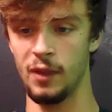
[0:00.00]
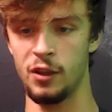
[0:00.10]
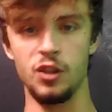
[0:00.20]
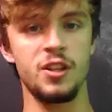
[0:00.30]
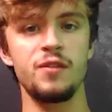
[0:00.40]

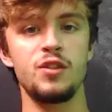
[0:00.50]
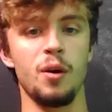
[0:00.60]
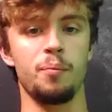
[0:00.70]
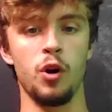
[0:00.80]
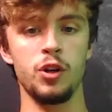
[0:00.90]
just gives you
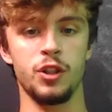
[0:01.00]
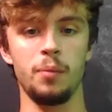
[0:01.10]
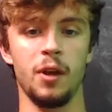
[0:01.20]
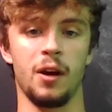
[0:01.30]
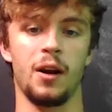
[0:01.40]
a push
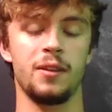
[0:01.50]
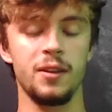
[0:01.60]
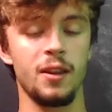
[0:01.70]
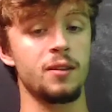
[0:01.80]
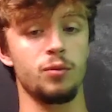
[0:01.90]
up there. And I
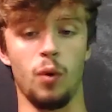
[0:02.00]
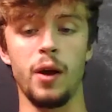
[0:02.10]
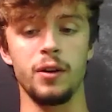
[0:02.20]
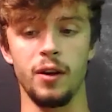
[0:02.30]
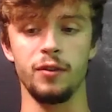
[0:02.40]
think that's why
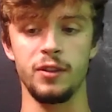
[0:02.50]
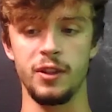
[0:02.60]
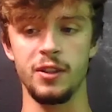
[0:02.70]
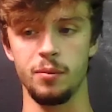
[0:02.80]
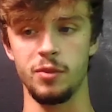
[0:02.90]
you're definitely
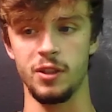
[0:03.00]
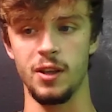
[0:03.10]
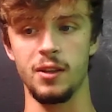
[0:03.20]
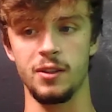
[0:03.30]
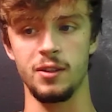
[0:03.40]
seeing some
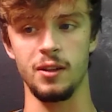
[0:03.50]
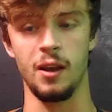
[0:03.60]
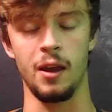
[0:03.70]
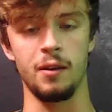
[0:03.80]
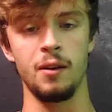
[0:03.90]
success.
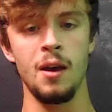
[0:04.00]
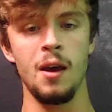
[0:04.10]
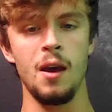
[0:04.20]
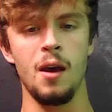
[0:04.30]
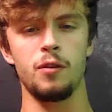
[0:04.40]
And
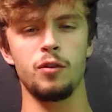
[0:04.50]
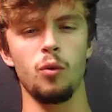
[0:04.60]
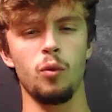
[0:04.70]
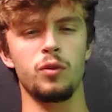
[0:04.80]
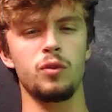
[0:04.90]

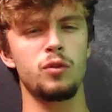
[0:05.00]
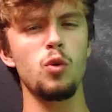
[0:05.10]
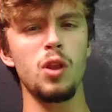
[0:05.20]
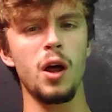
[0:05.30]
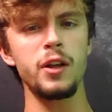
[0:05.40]
so
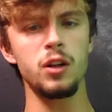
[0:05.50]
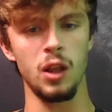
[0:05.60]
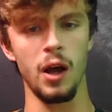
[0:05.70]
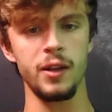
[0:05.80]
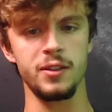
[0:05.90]
do a lot of your
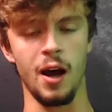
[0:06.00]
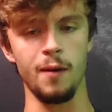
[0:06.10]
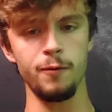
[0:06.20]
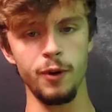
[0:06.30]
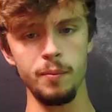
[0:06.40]
clients
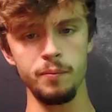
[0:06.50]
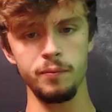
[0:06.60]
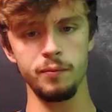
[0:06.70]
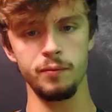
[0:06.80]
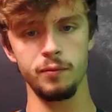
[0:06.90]
come from
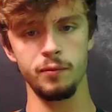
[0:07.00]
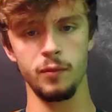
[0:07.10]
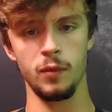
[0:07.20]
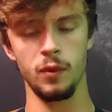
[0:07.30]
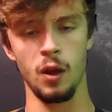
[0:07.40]

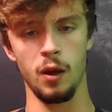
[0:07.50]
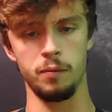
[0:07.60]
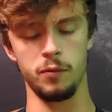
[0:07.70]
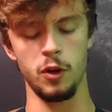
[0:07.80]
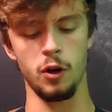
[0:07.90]

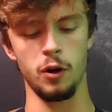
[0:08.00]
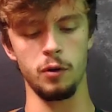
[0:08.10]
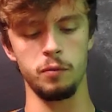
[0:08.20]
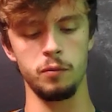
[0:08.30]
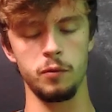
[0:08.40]

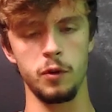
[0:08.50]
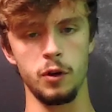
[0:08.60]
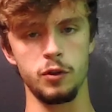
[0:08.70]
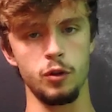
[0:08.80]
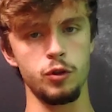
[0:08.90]
your
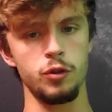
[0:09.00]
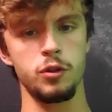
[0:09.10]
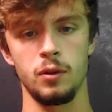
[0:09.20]
socials?